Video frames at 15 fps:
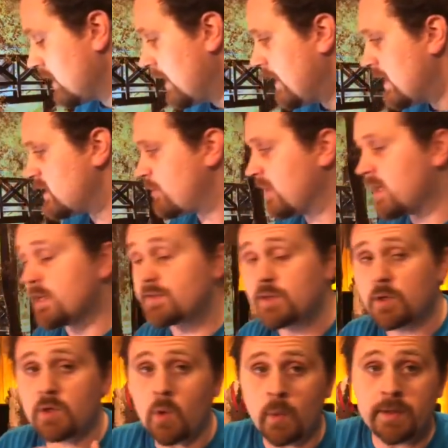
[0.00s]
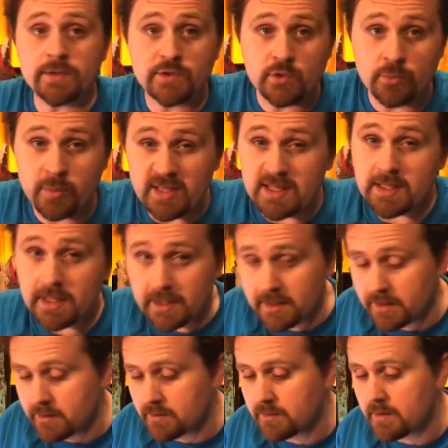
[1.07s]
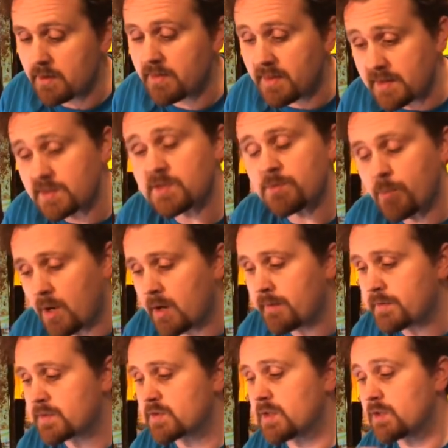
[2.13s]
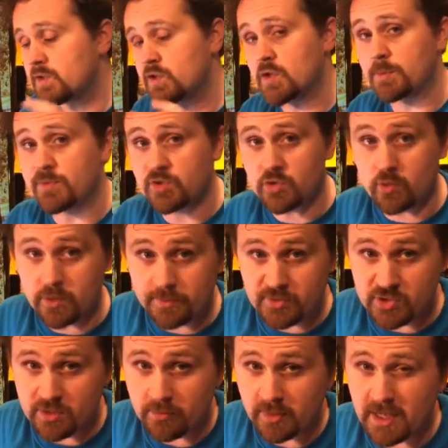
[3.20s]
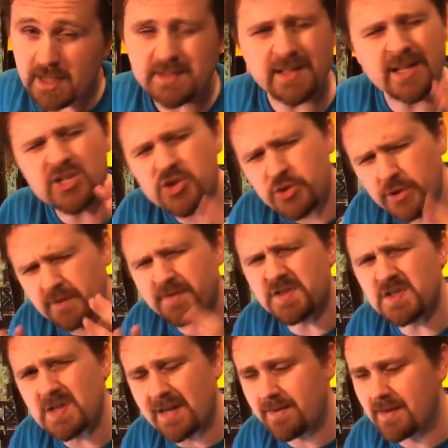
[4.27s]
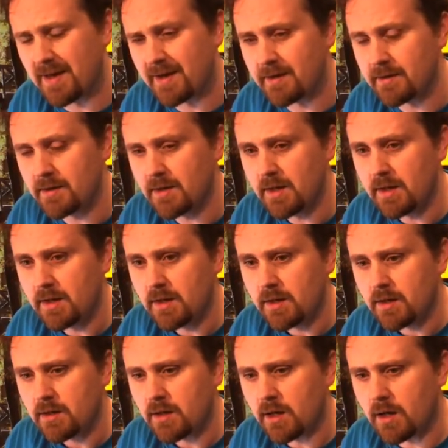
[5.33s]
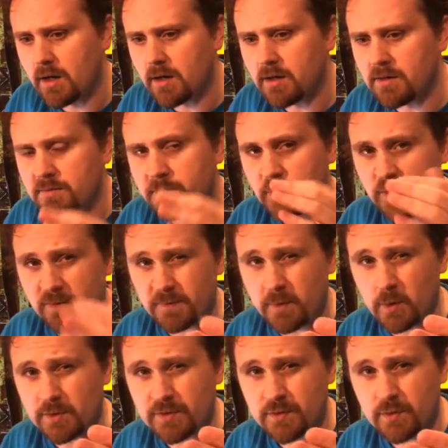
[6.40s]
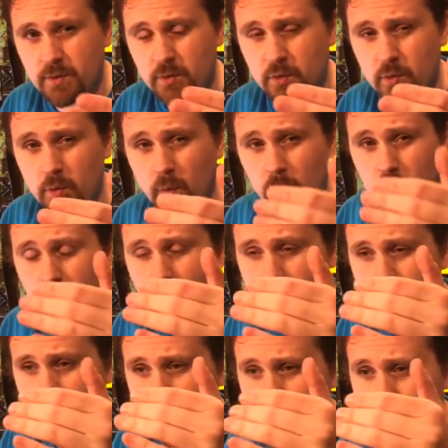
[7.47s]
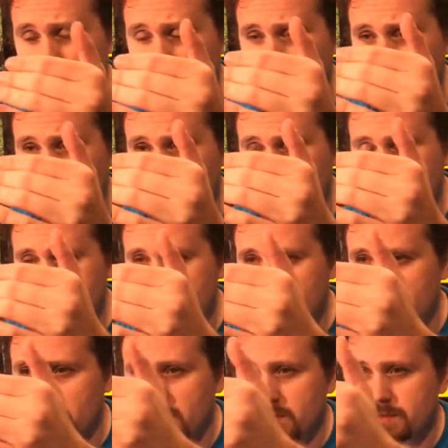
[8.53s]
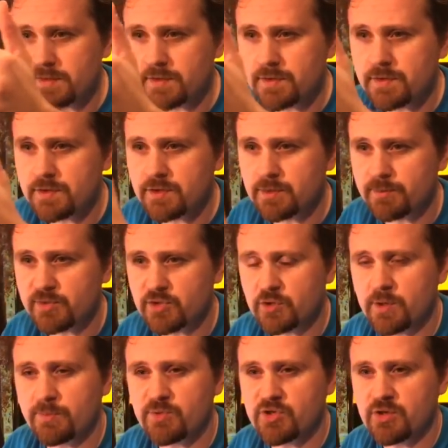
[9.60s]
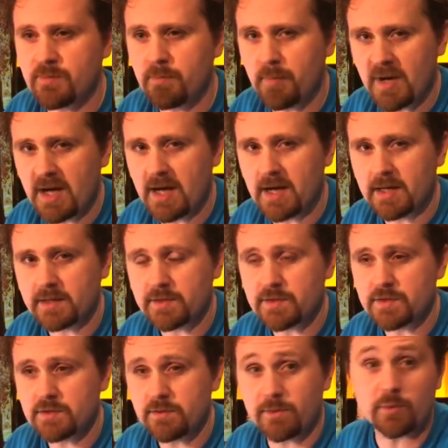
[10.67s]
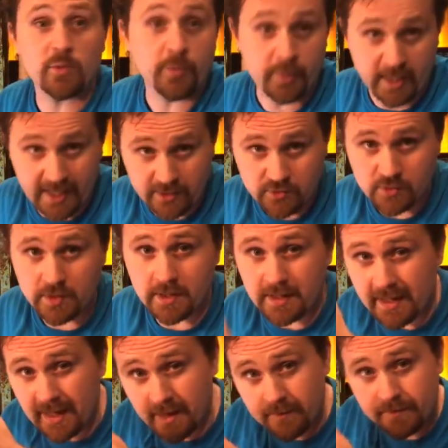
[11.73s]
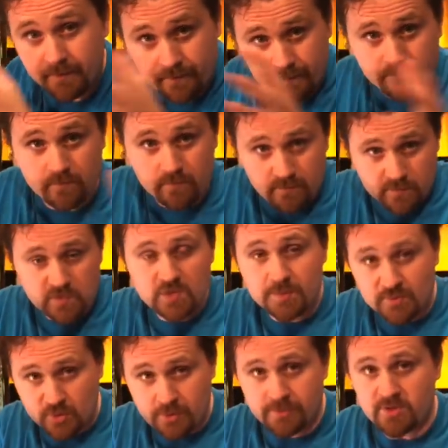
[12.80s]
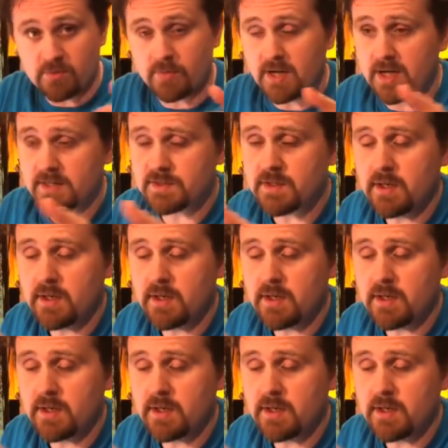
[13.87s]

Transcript: is because they're going to be in this month's subscription box. And I should have said that uh, for you folks who are uh, subscription box through Patreon. I have subscription box,